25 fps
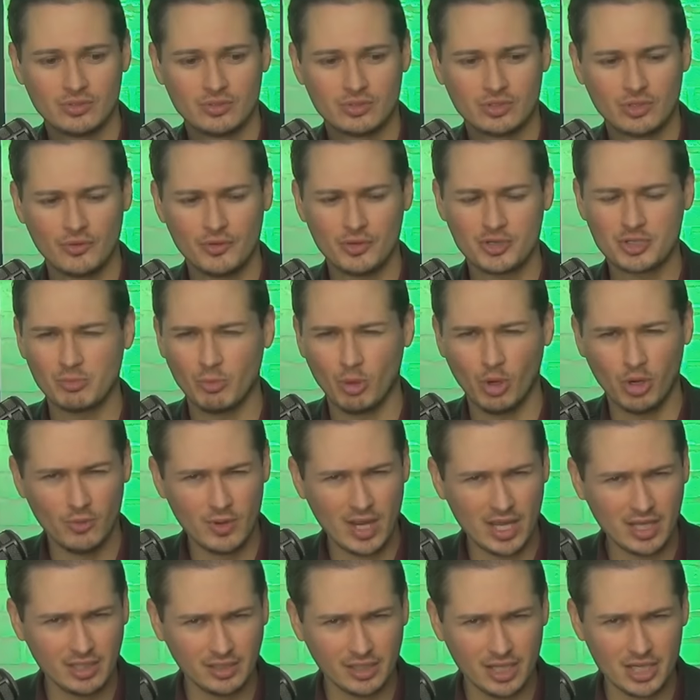So there's more
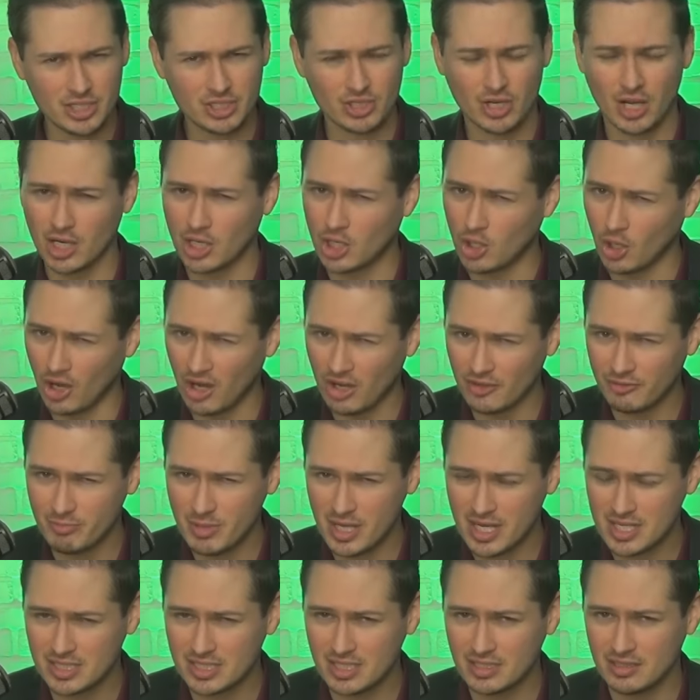regulation on cough
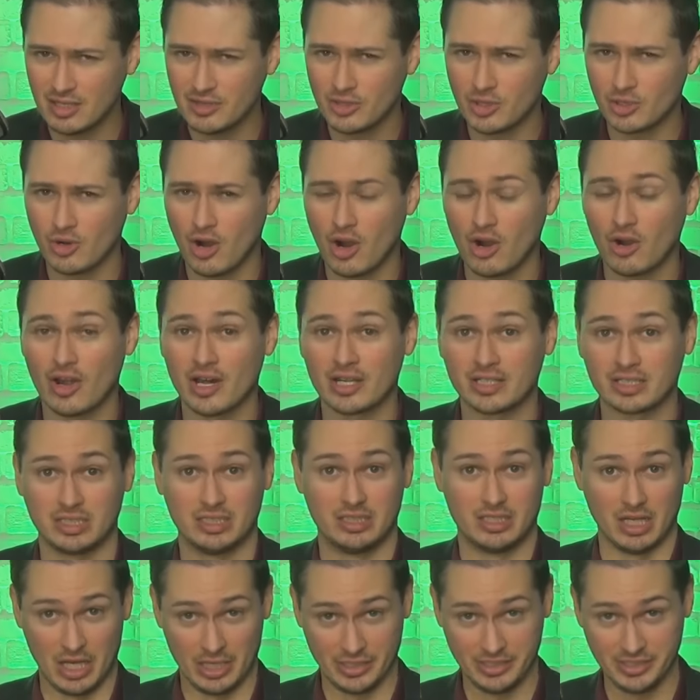medicine than there are
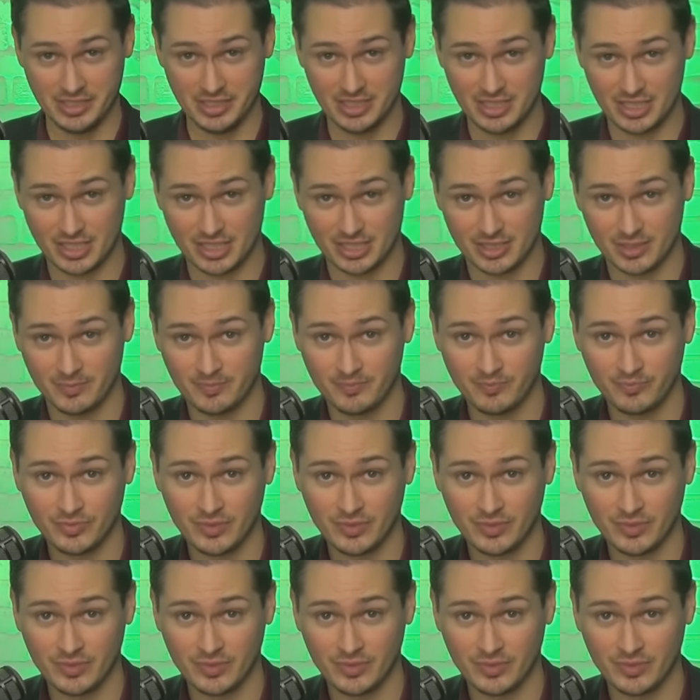on guns.